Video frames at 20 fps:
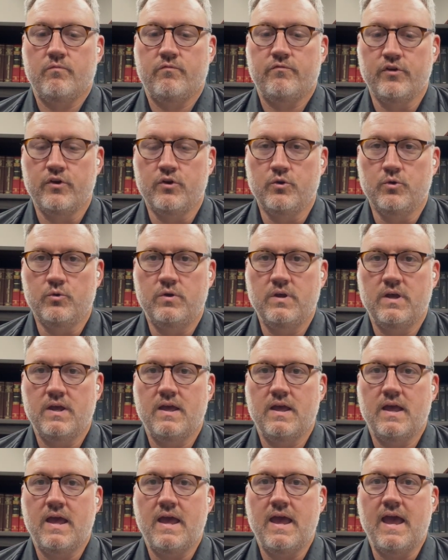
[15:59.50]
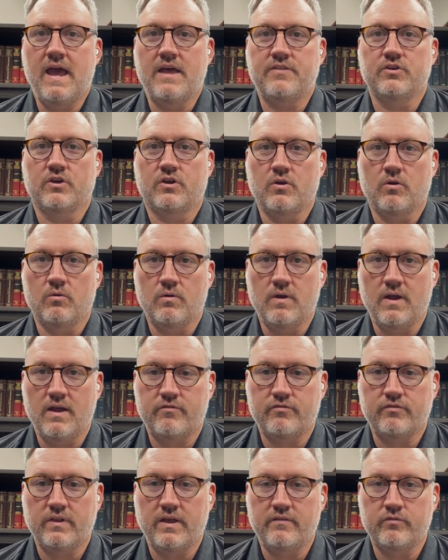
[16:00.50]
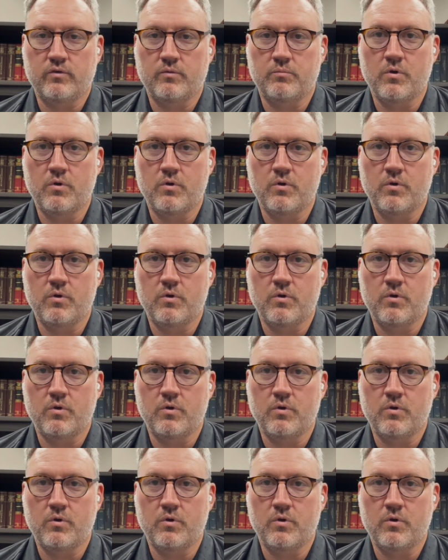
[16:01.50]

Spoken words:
food at the correct flavor